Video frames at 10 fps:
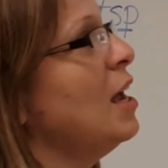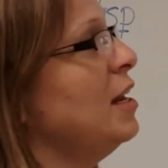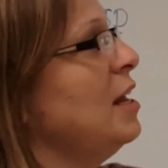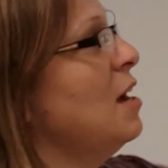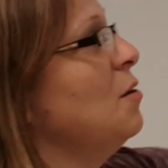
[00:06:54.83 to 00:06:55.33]

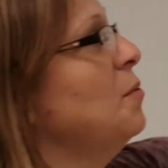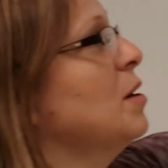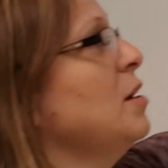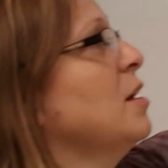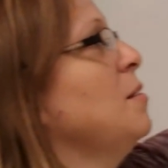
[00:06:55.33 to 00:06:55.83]
And now we're
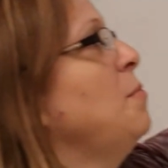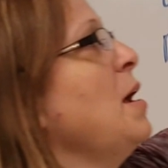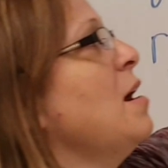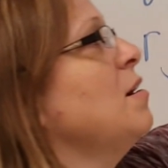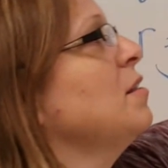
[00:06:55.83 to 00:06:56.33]
going to
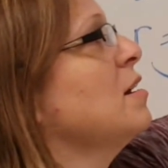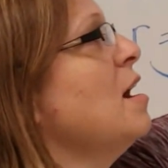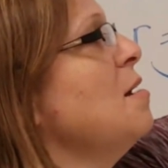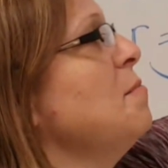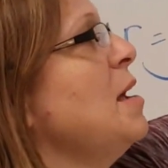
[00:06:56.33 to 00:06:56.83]
compare the
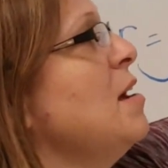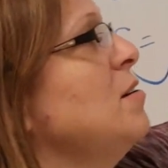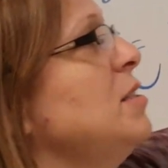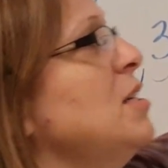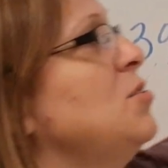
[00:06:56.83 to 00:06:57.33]

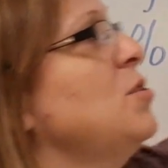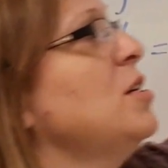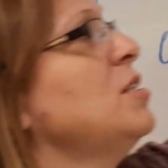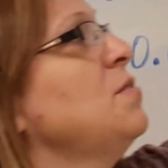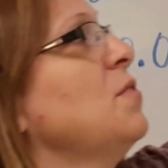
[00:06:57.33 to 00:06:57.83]
compound
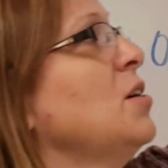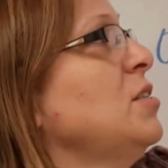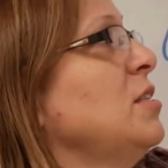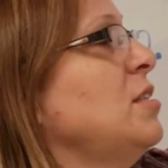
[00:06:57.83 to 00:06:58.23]
interest versus